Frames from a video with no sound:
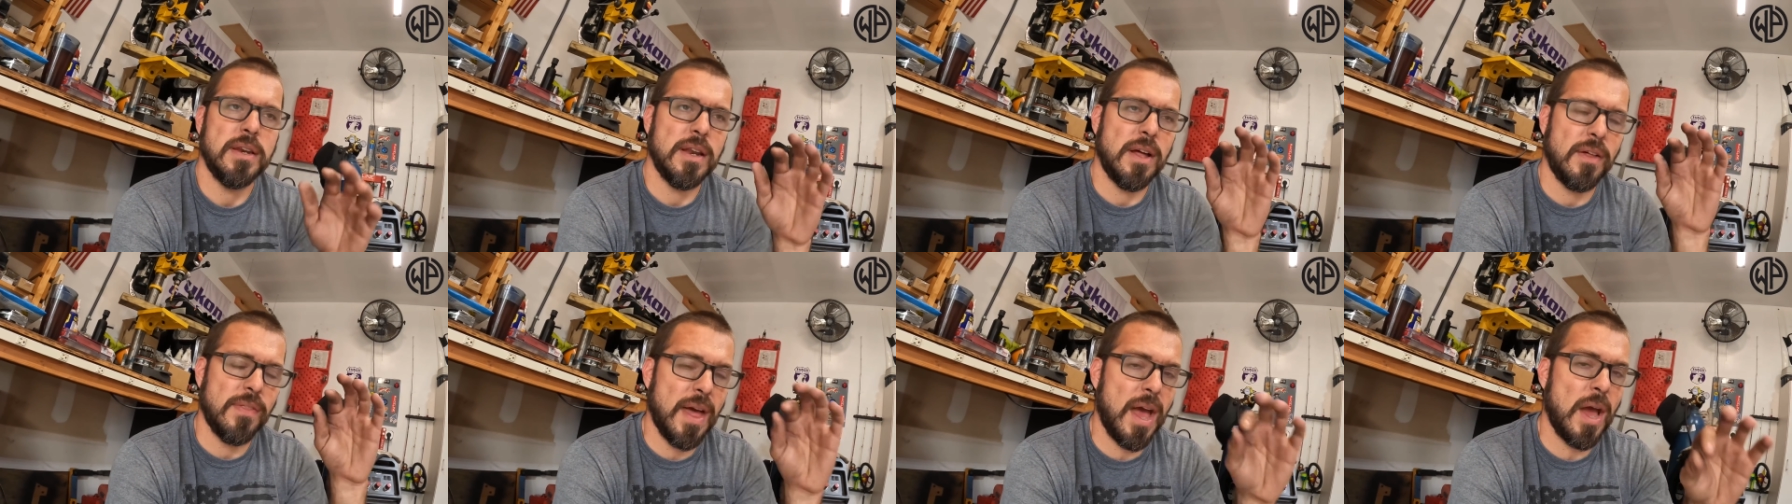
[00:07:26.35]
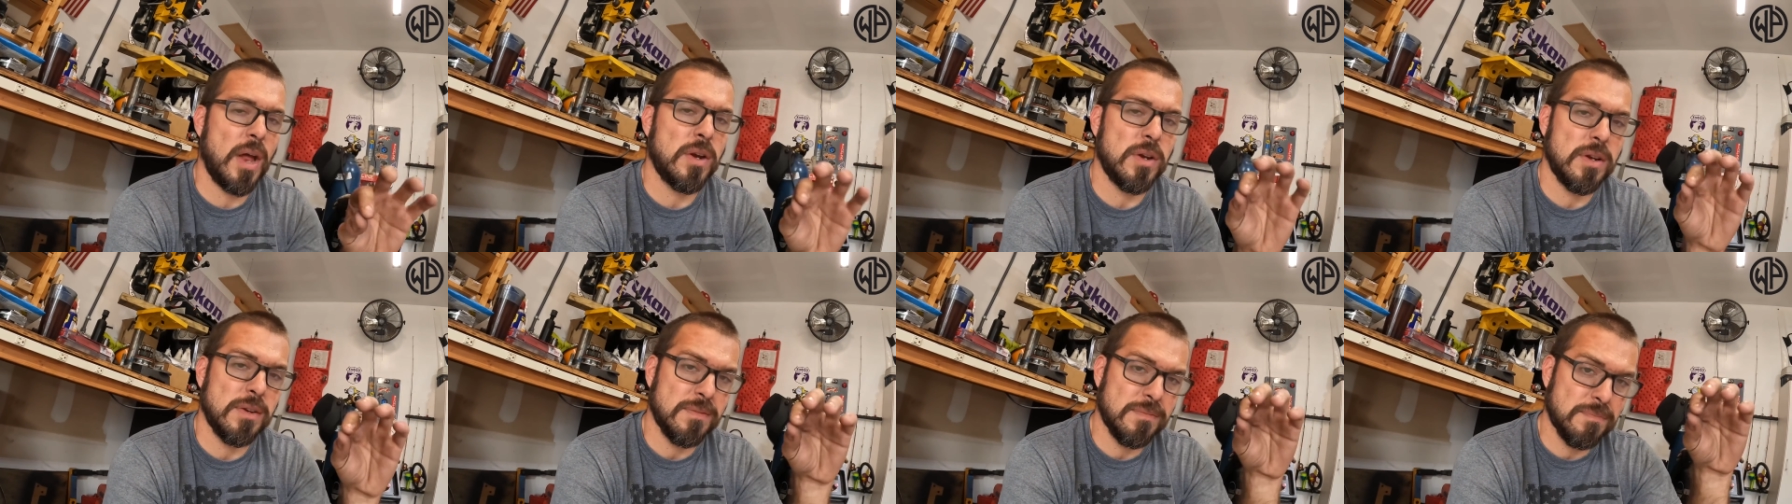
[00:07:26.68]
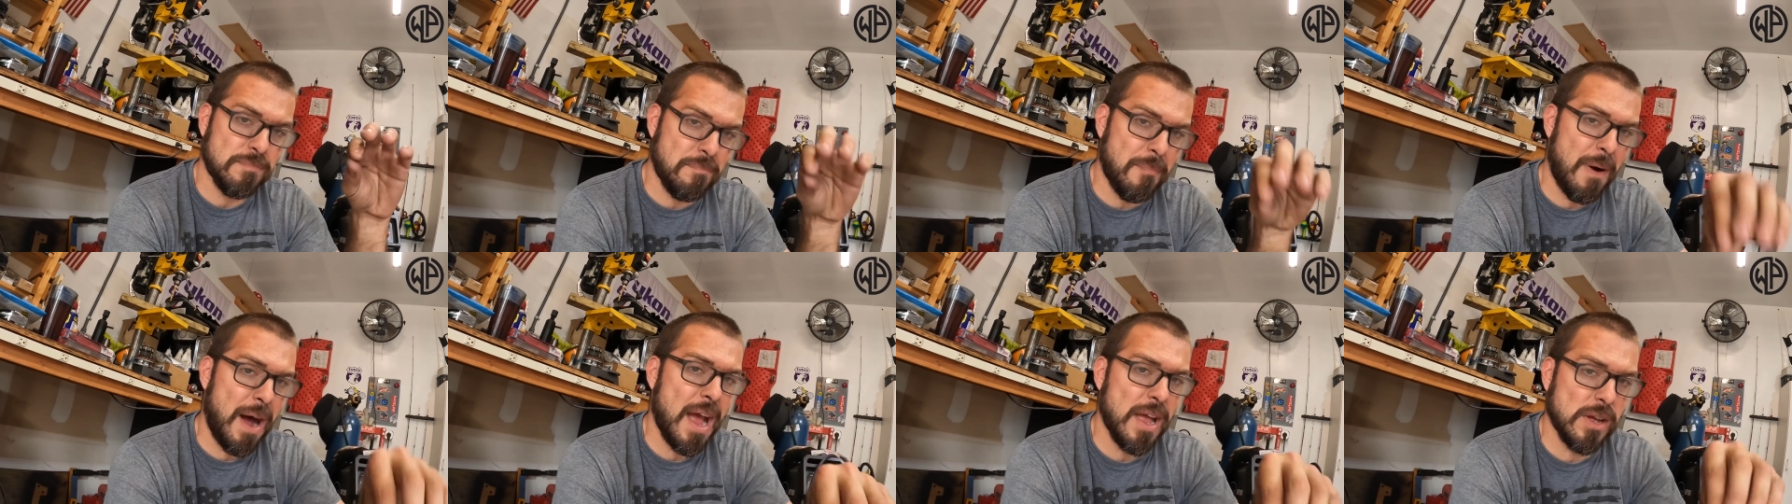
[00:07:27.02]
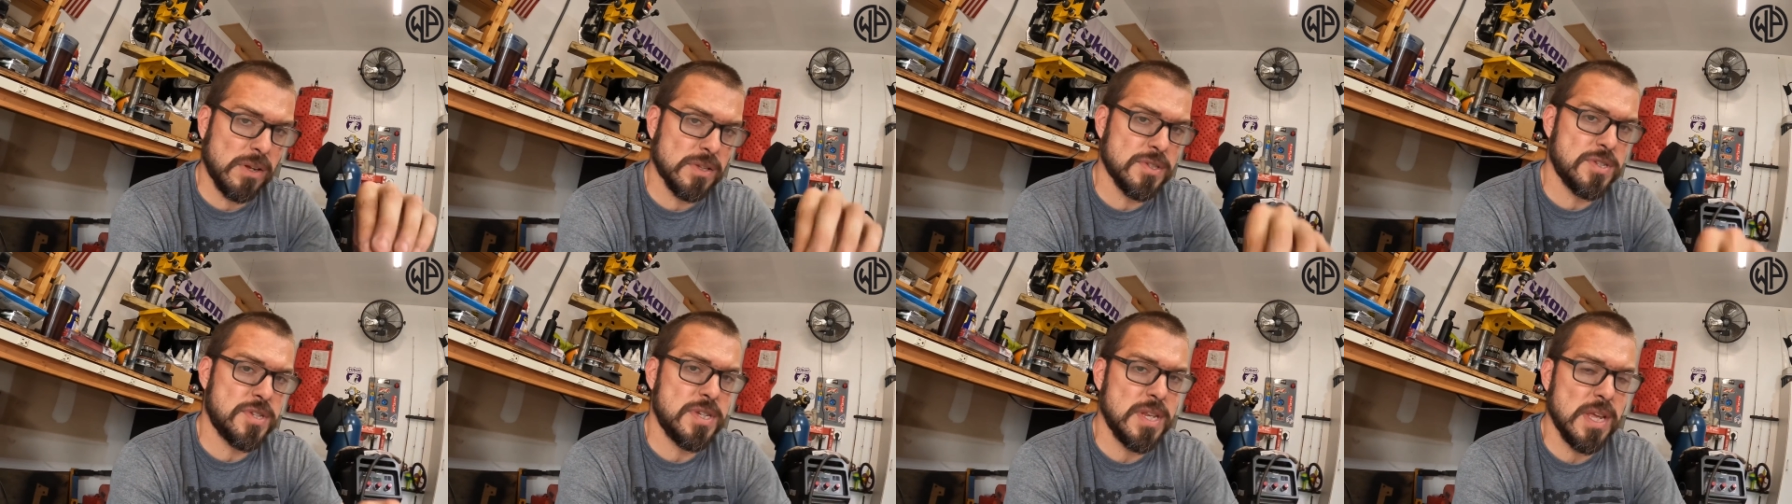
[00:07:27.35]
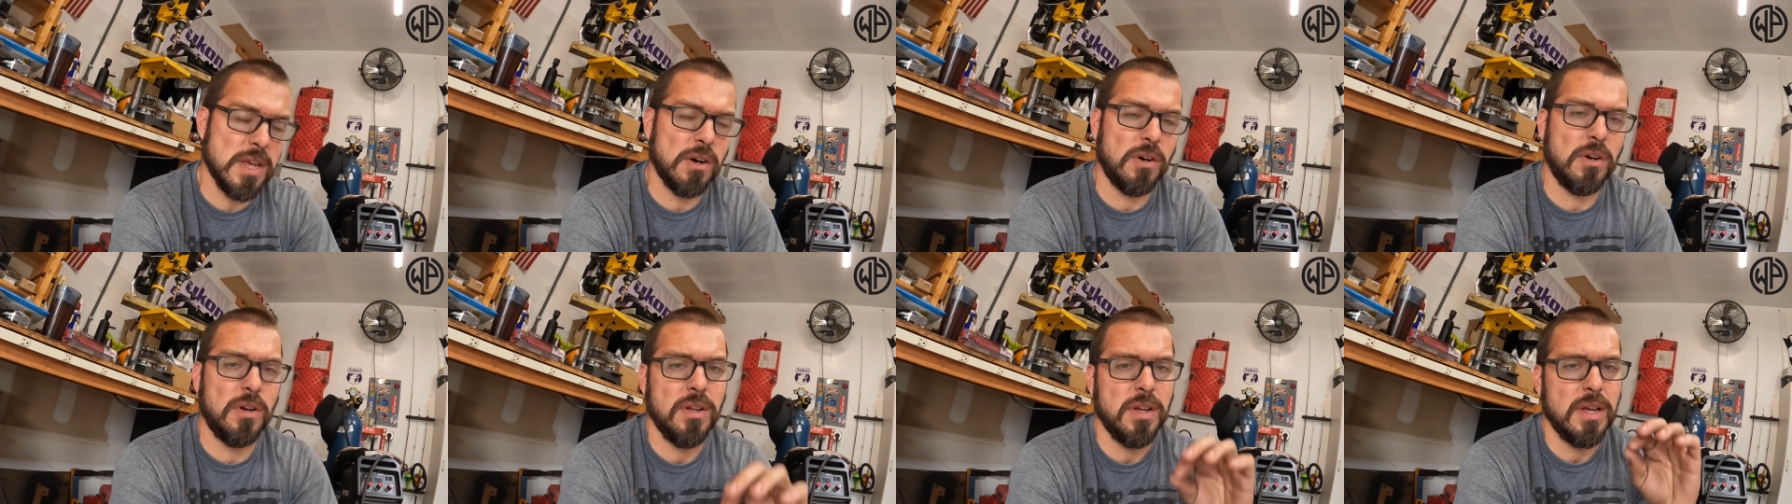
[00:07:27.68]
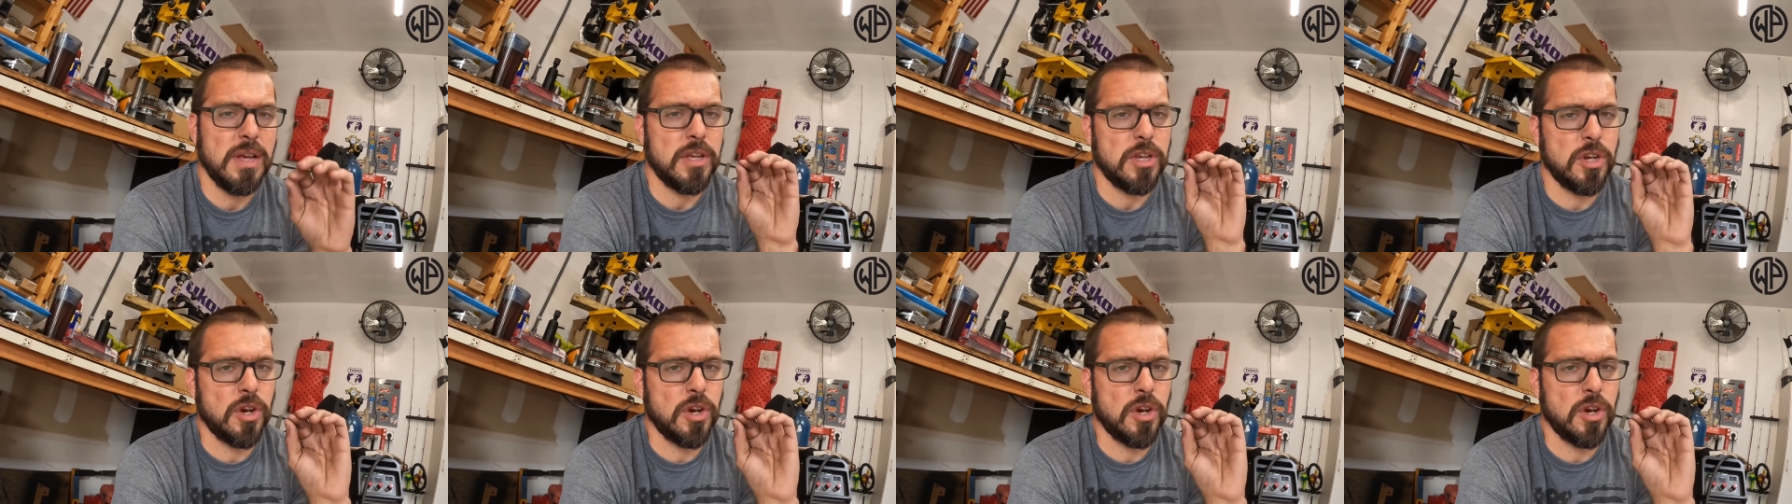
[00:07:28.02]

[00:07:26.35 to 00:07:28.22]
Now that Mild steel,